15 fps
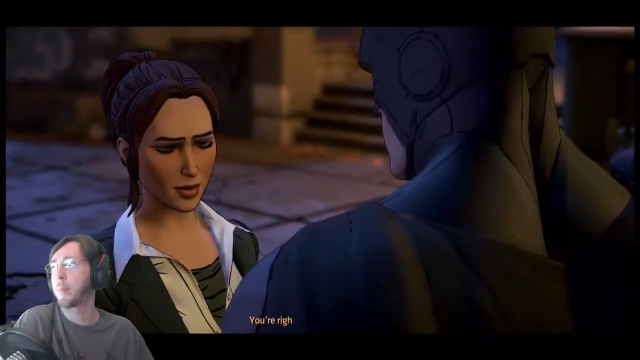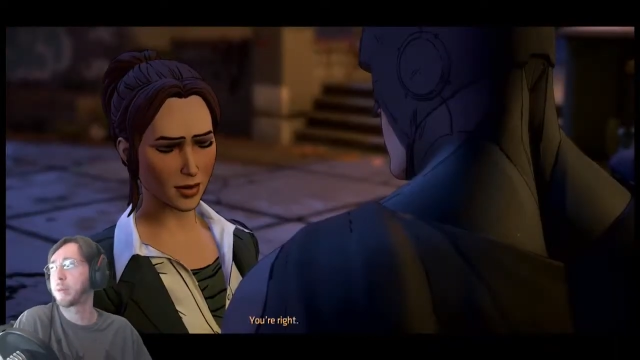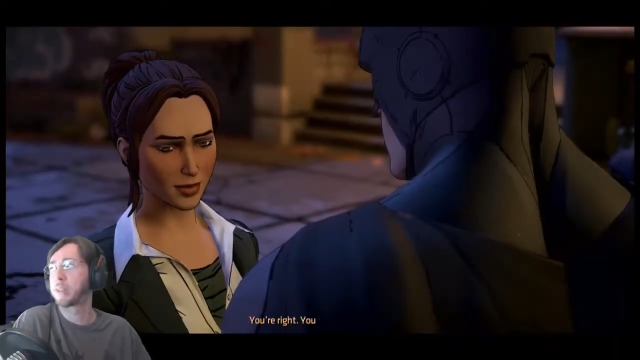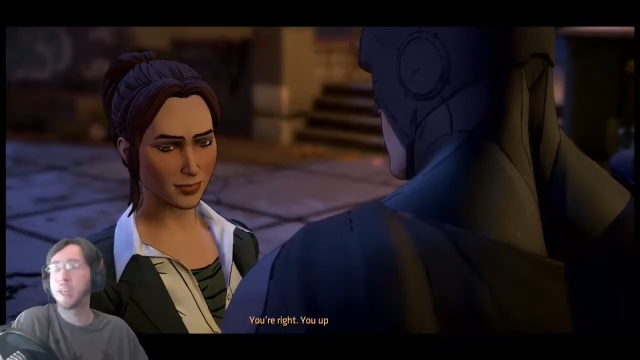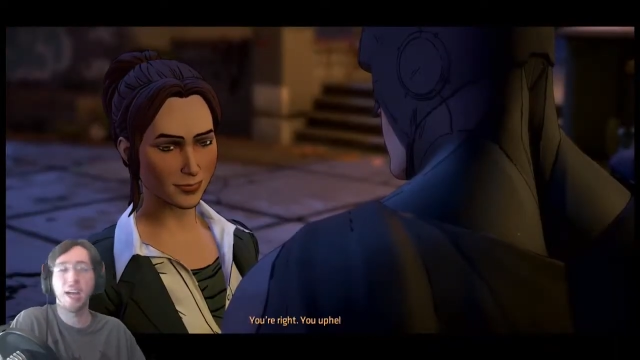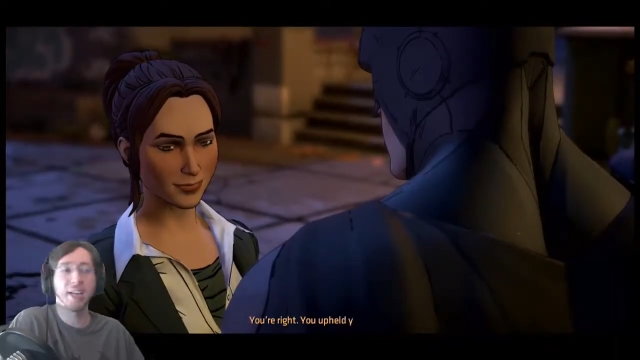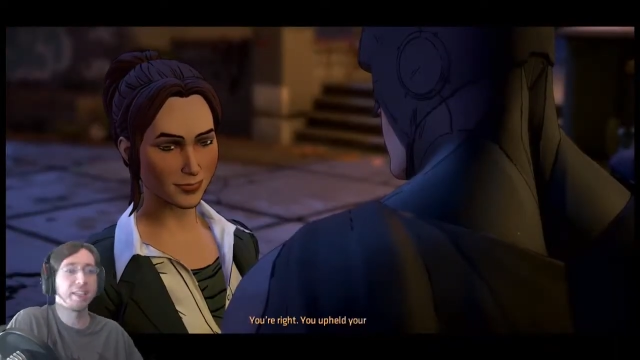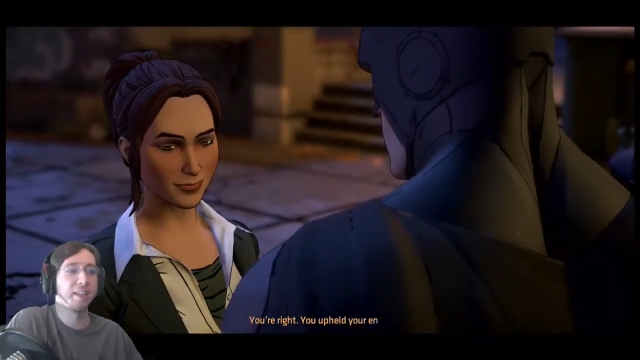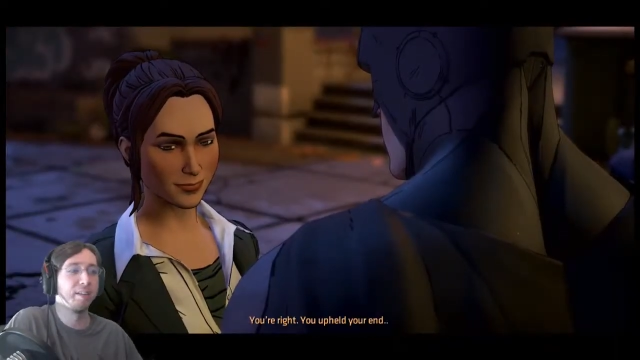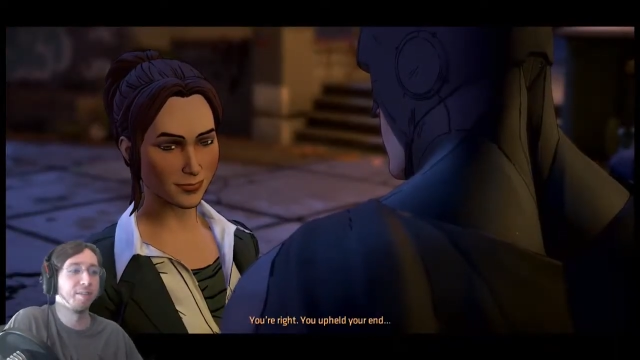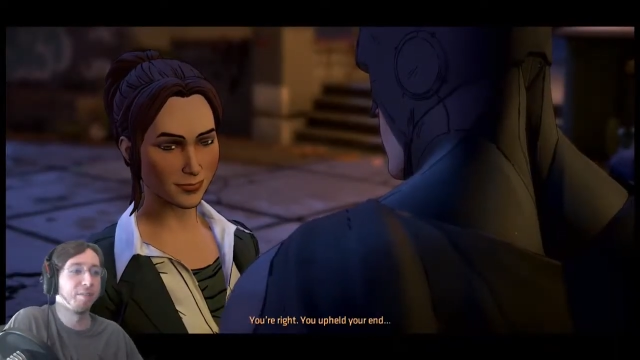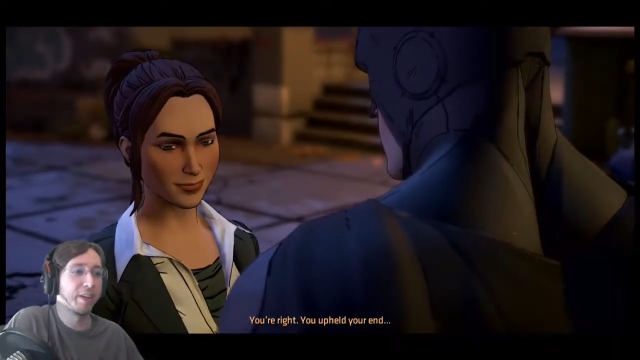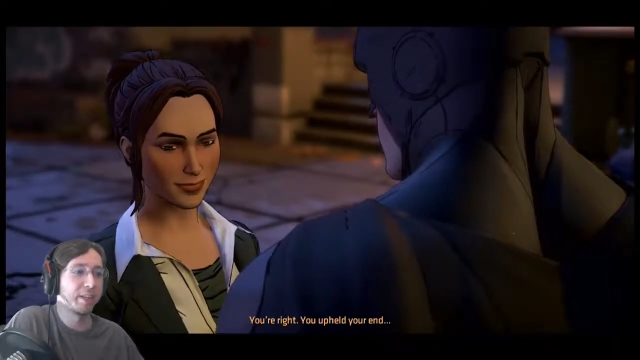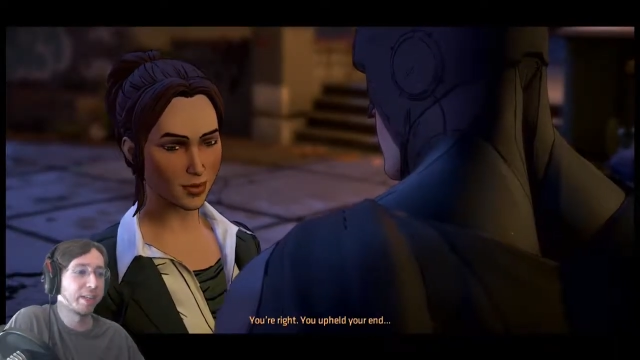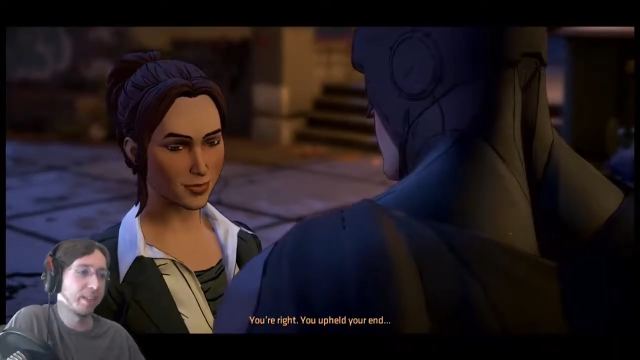Speaker 1: protecting them,
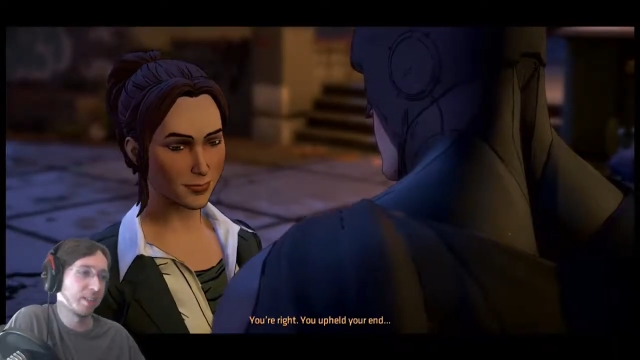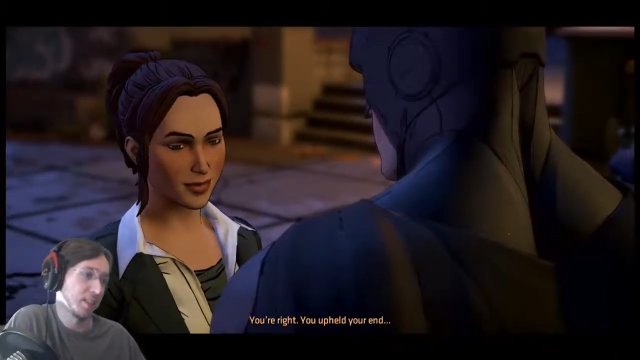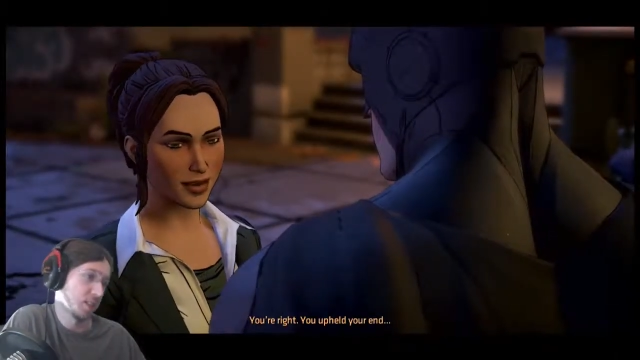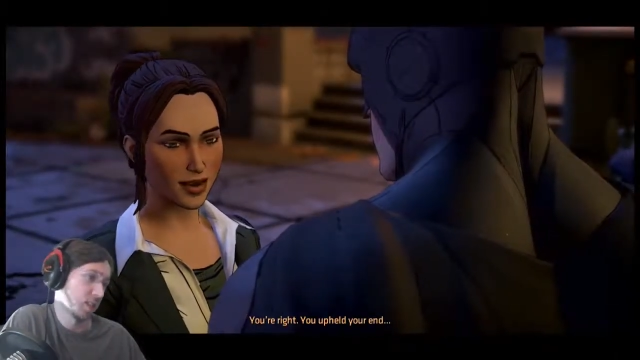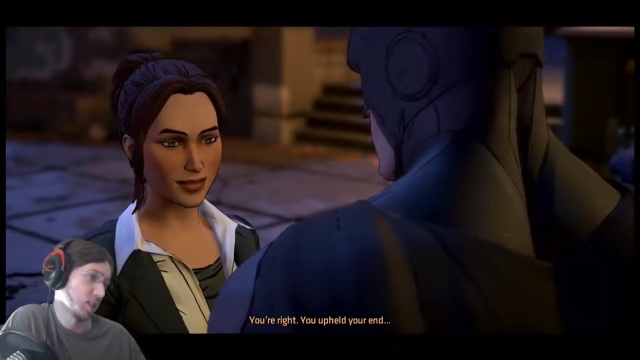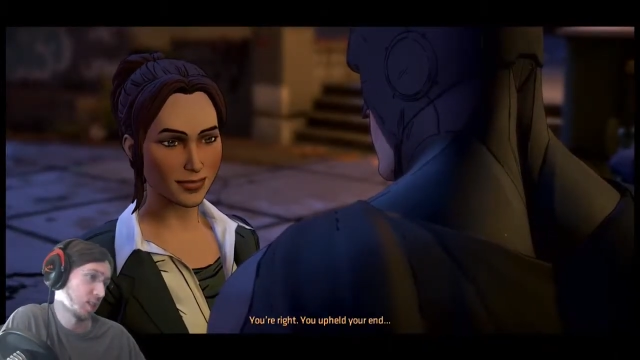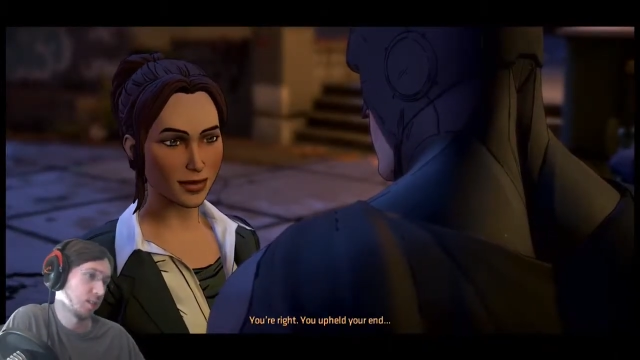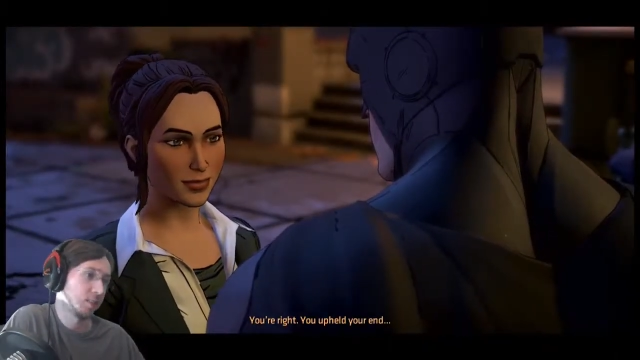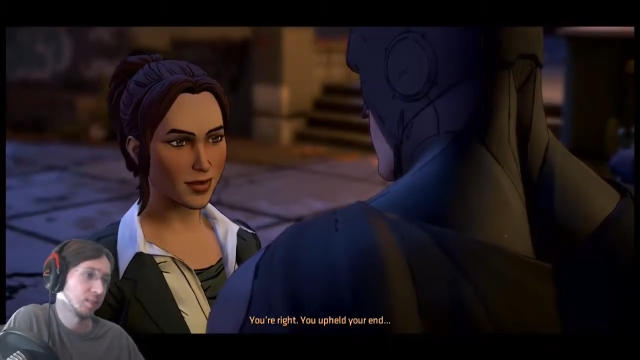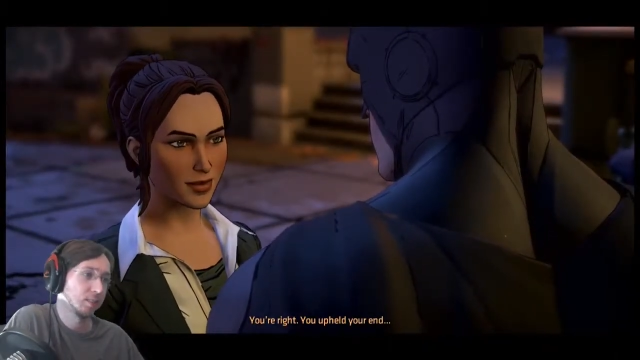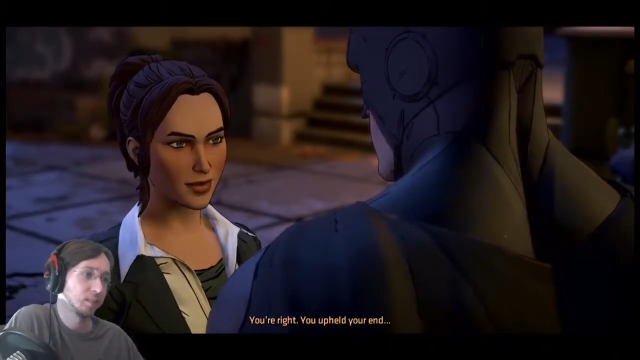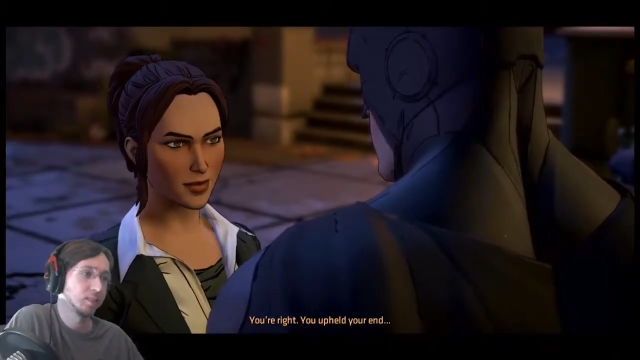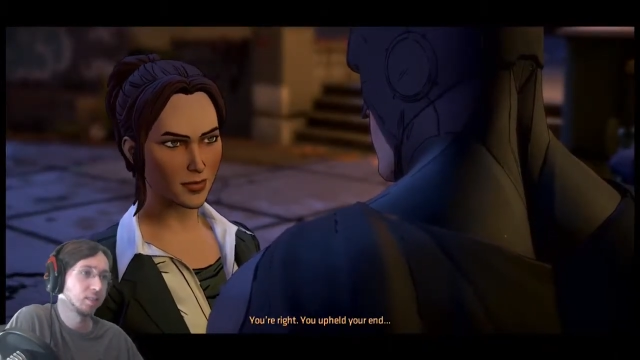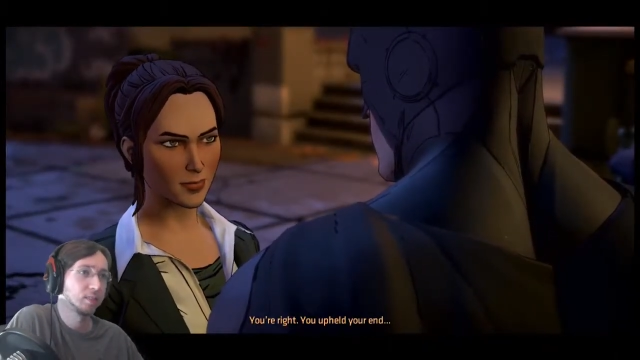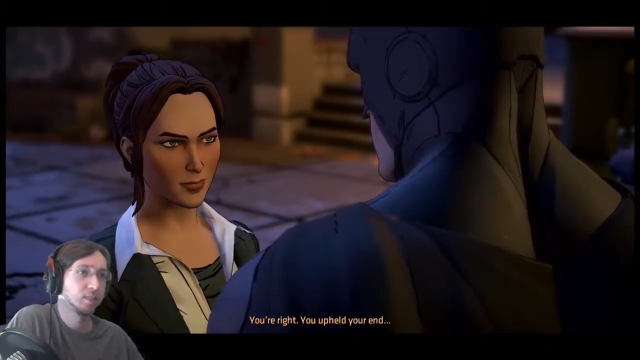Vicki. You
Speaker 2: upheld your
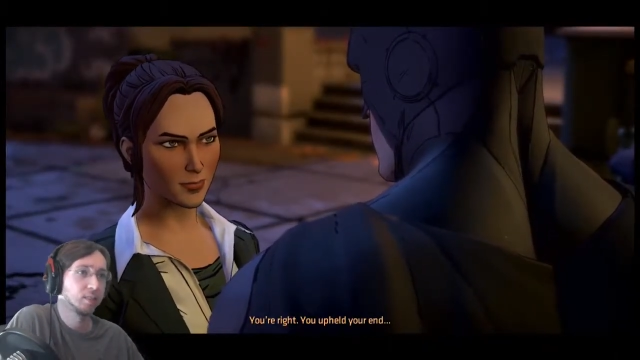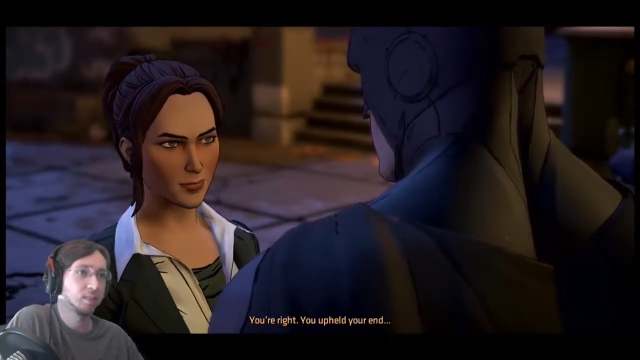end.